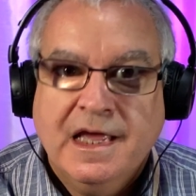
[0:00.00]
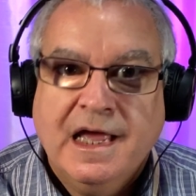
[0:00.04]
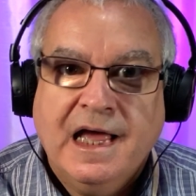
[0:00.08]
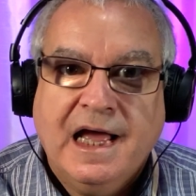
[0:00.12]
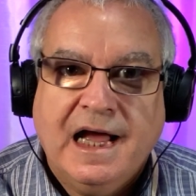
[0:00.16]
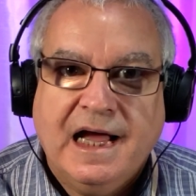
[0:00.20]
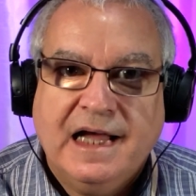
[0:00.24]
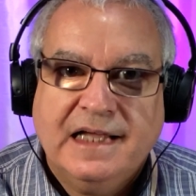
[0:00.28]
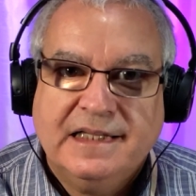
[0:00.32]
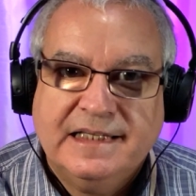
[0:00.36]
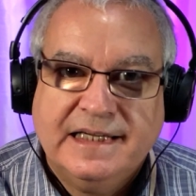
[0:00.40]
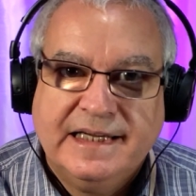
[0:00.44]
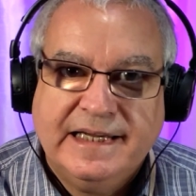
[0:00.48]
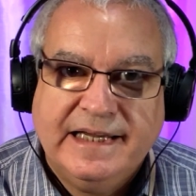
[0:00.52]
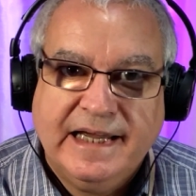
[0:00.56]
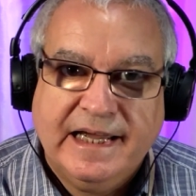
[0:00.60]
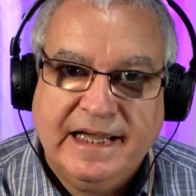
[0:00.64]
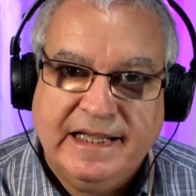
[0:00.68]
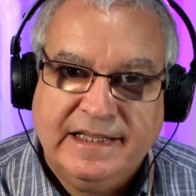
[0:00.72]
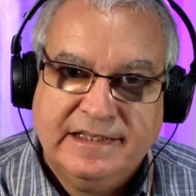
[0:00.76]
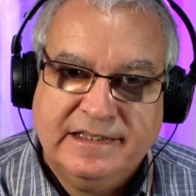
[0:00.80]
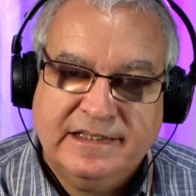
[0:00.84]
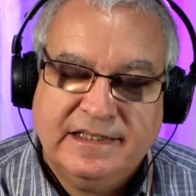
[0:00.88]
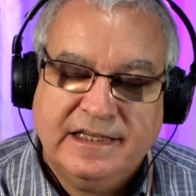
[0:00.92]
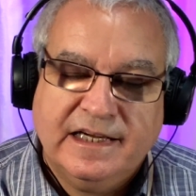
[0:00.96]
And
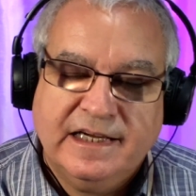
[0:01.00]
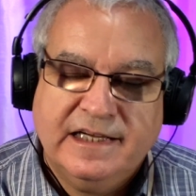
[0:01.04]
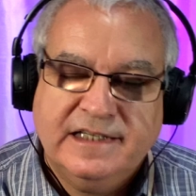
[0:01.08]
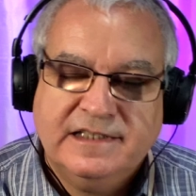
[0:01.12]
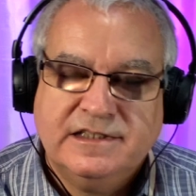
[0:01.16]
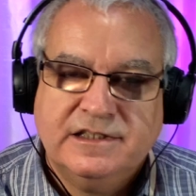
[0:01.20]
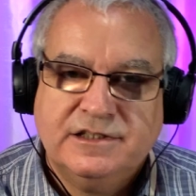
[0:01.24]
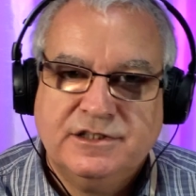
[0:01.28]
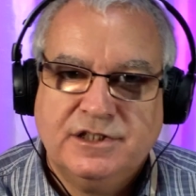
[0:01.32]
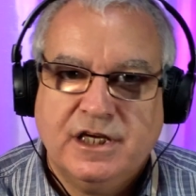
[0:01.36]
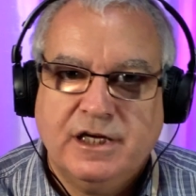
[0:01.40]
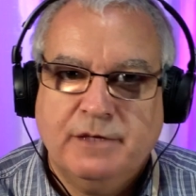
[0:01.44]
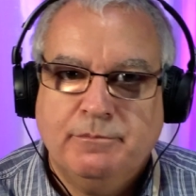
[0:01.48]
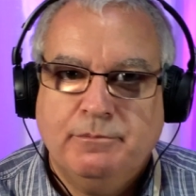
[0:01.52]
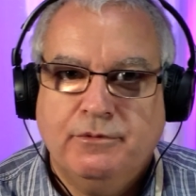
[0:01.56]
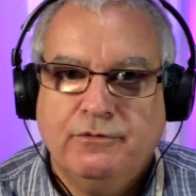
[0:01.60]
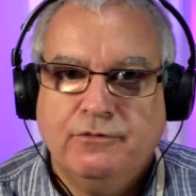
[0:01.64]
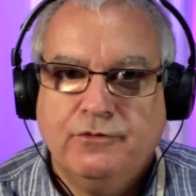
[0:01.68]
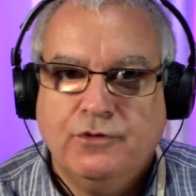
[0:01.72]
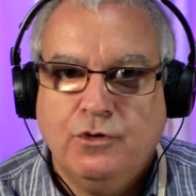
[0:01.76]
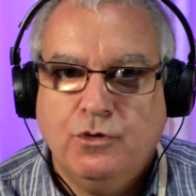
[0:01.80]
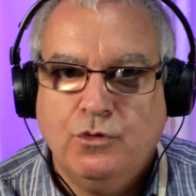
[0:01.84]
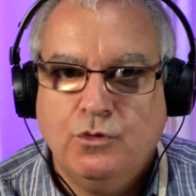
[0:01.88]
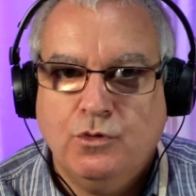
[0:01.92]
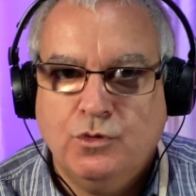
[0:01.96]
again, that is a type
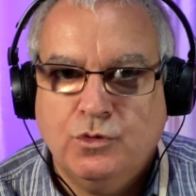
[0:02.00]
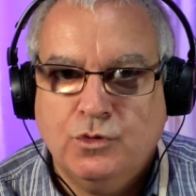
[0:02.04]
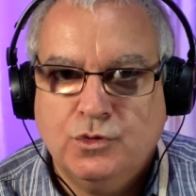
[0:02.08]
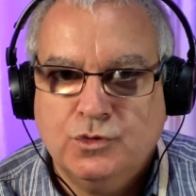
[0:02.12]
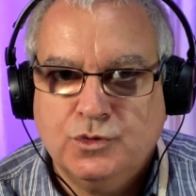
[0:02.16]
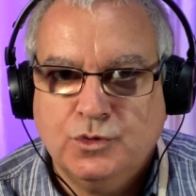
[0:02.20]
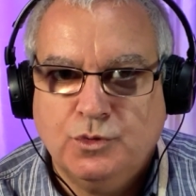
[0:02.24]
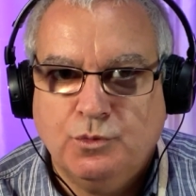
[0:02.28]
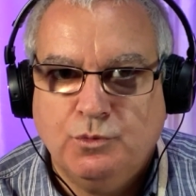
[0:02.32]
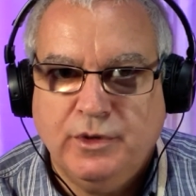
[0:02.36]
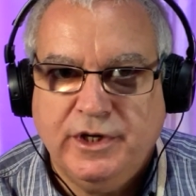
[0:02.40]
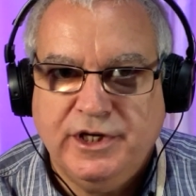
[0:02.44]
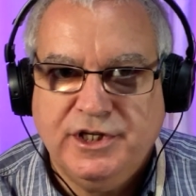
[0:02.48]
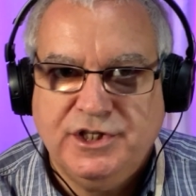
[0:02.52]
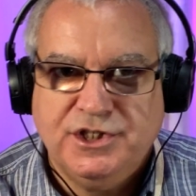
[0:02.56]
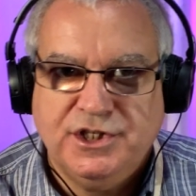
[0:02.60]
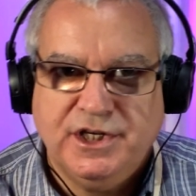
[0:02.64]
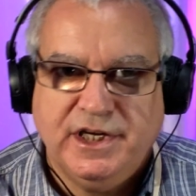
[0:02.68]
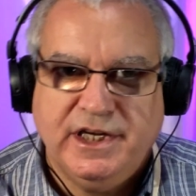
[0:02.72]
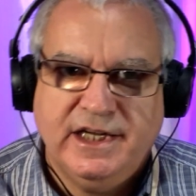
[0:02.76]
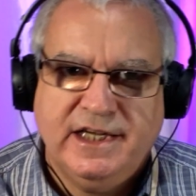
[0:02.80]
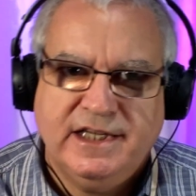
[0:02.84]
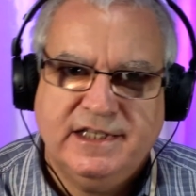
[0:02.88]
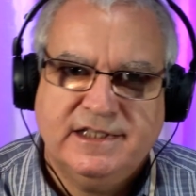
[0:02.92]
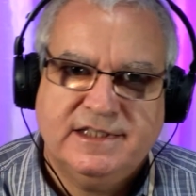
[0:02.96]
of chord which
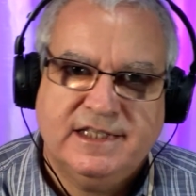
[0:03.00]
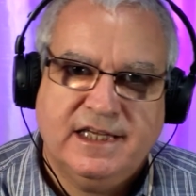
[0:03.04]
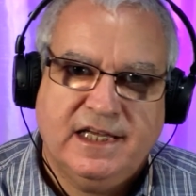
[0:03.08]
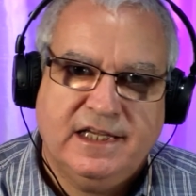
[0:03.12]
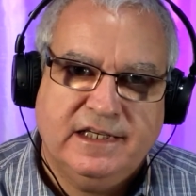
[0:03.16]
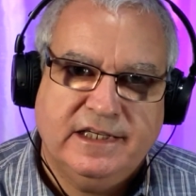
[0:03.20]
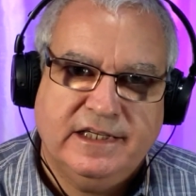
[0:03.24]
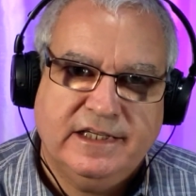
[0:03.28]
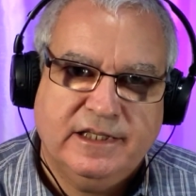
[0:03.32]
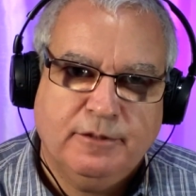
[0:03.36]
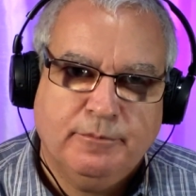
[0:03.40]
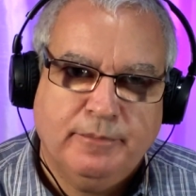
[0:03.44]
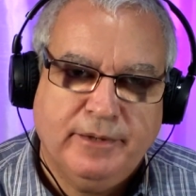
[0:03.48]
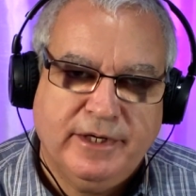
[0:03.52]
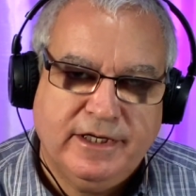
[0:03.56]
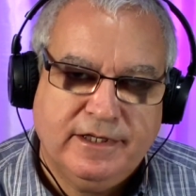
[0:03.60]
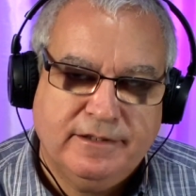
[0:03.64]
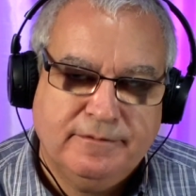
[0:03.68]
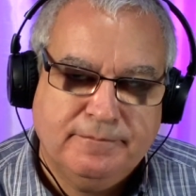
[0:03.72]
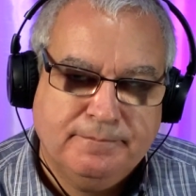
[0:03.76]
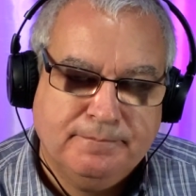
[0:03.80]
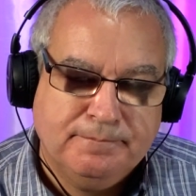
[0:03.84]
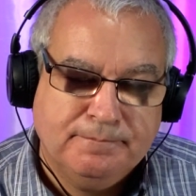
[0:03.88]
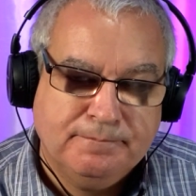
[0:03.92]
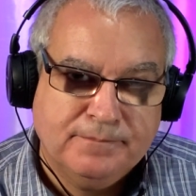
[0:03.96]
is a little bit
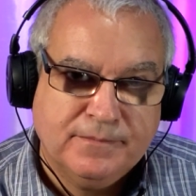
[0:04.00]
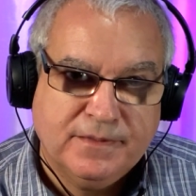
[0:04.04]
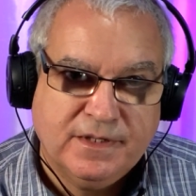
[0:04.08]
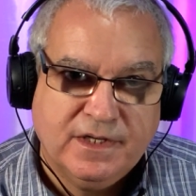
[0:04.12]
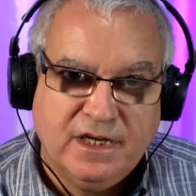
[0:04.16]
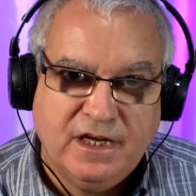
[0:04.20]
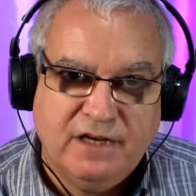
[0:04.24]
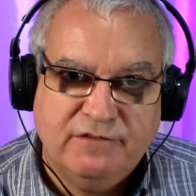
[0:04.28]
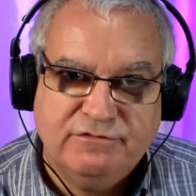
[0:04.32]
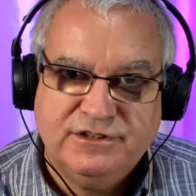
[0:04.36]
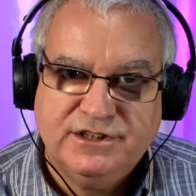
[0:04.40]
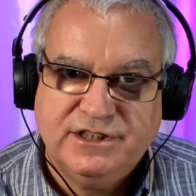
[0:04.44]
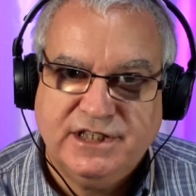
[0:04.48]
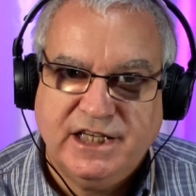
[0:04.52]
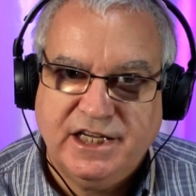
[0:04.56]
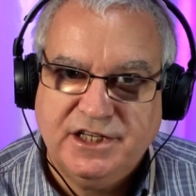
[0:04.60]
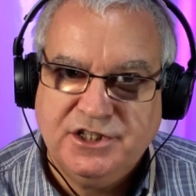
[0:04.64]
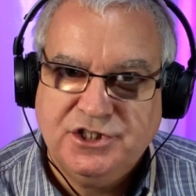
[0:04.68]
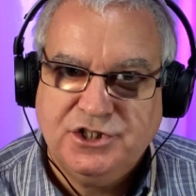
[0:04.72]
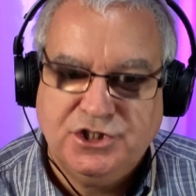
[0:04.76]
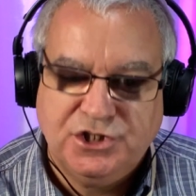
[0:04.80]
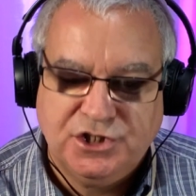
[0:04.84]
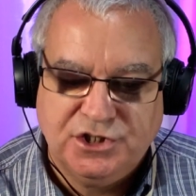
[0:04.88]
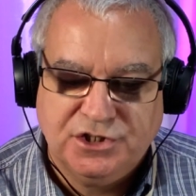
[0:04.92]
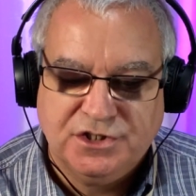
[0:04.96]
of
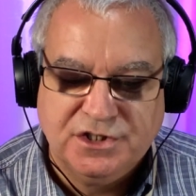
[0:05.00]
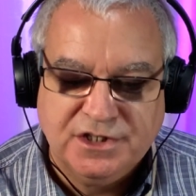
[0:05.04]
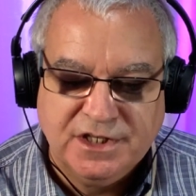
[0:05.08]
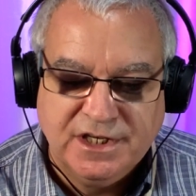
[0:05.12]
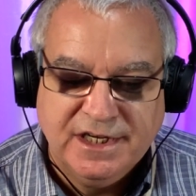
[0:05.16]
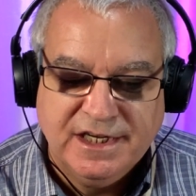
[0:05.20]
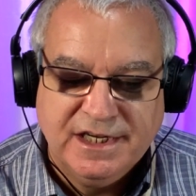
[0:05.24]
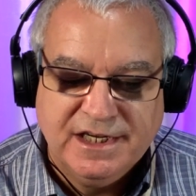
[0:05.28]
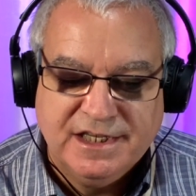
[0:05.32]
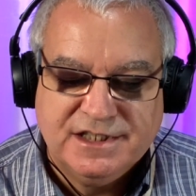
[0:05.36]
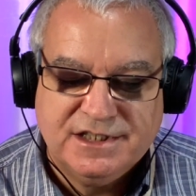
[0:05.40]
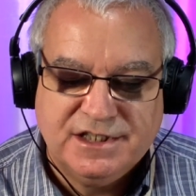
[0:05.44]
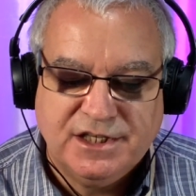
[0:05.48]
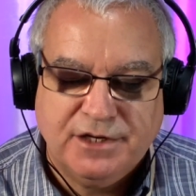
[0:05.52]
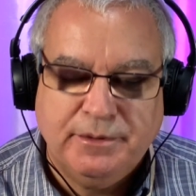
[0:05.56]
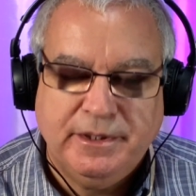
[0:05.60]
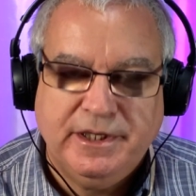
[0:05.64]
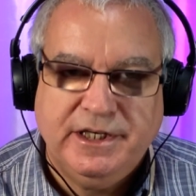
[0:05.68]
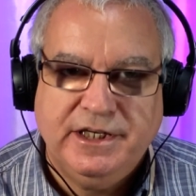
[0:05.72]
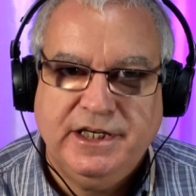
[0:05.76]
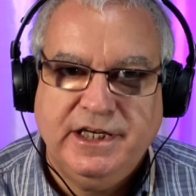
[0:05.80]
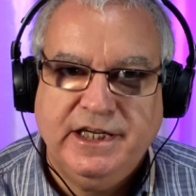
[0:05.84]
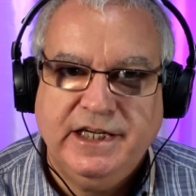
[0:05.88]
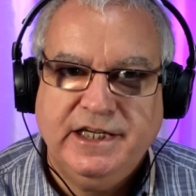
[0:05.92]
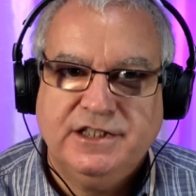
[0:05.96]
tension, so
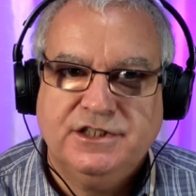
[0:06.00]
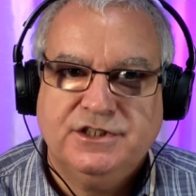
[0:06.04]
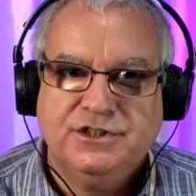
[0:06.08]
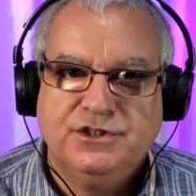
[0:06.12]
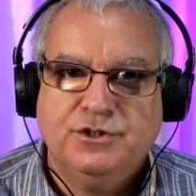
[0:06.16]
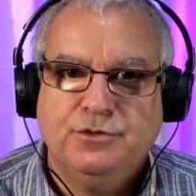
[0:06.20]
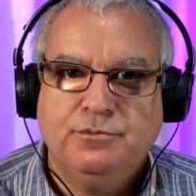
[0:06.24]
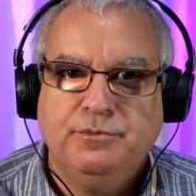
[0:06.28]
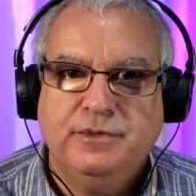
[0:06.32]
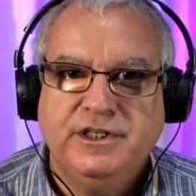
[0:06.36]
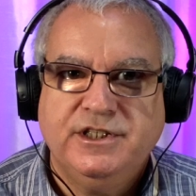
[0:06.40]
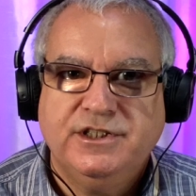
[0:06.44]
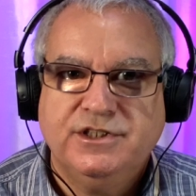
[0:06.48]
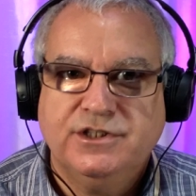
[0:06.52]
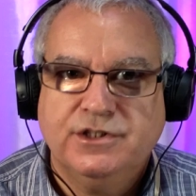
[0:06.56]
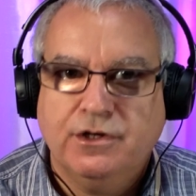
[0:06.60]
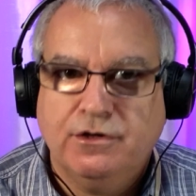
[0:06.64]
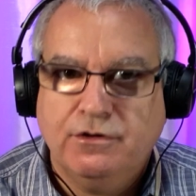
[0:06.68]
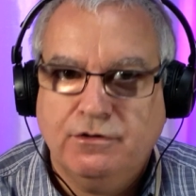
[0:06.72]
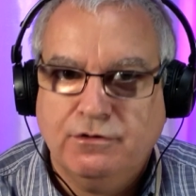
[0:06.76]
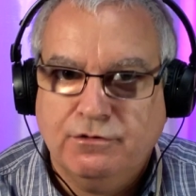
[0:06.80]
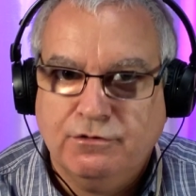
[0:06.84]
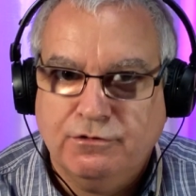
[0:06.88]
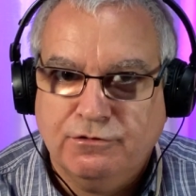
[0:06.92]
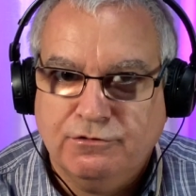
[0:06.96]
it needs to
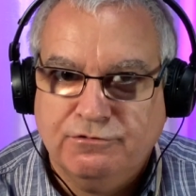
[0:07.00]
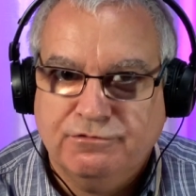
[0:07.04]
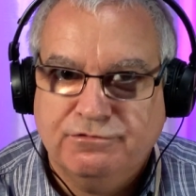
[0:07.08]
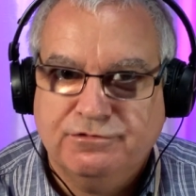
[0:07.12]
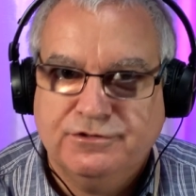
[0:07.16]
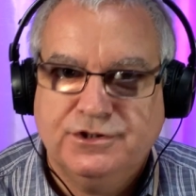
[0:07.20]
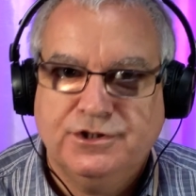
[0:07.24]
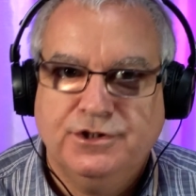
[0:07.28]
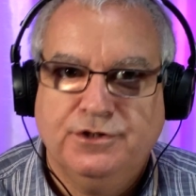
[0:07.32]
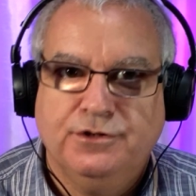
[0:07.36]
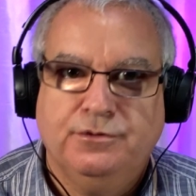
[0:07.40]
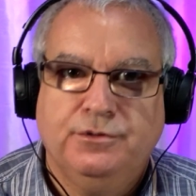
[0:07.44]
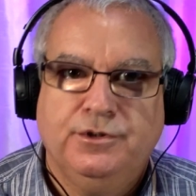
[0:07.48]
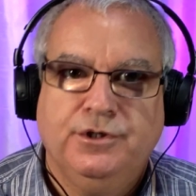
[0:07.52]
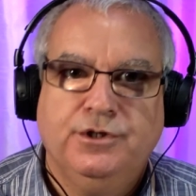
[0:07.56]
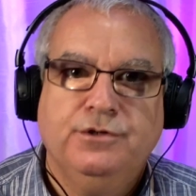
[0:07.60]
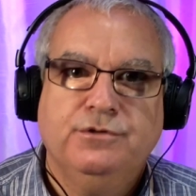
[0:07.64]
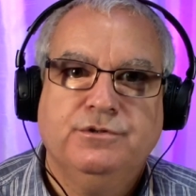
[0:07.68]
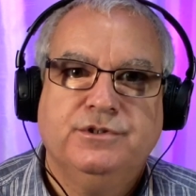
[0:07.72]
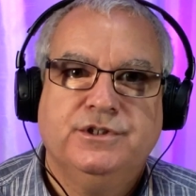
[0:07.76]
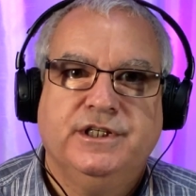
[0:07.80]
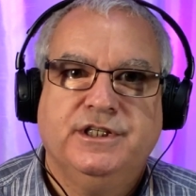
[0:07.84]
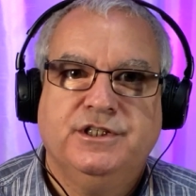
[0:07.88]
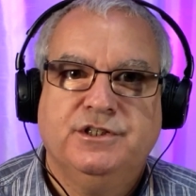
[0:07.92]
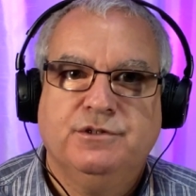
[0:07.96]
resolve to
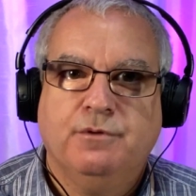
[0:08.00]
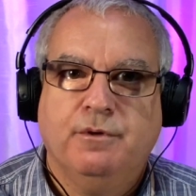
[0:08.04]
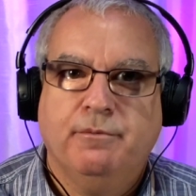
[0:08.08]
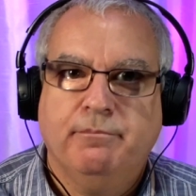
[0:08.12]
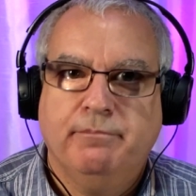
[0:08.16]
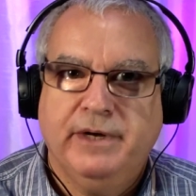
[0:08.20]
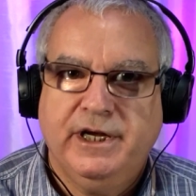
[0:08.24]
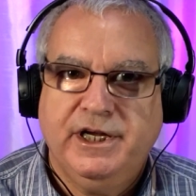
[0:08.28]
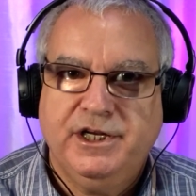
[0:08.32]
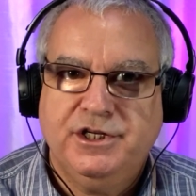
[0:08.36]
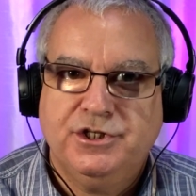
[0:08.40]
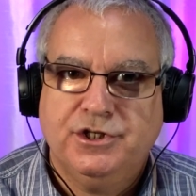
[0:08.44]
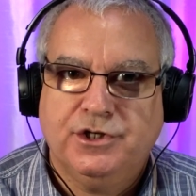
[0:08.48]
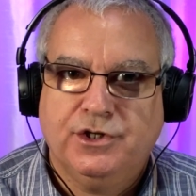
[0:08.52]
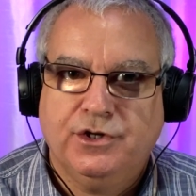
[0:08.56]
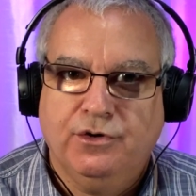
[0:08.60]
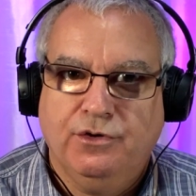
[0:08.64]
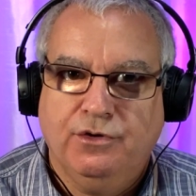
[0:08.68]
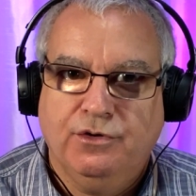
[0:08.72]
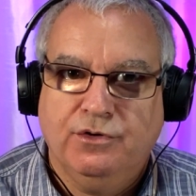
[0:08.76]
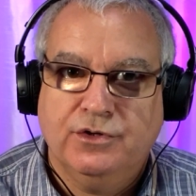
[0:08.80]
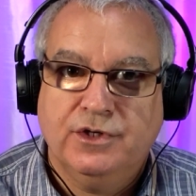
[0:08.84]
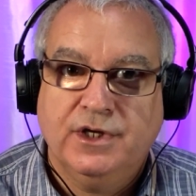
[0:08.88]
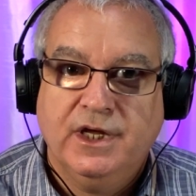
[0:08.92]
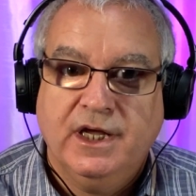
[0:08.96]
usually to a major
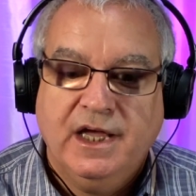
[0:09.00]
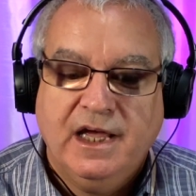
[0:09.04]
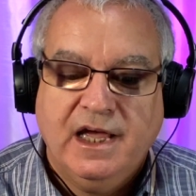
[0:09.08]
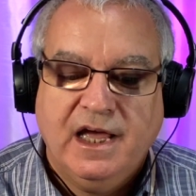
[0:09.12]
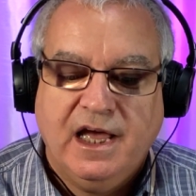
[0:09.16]
chord,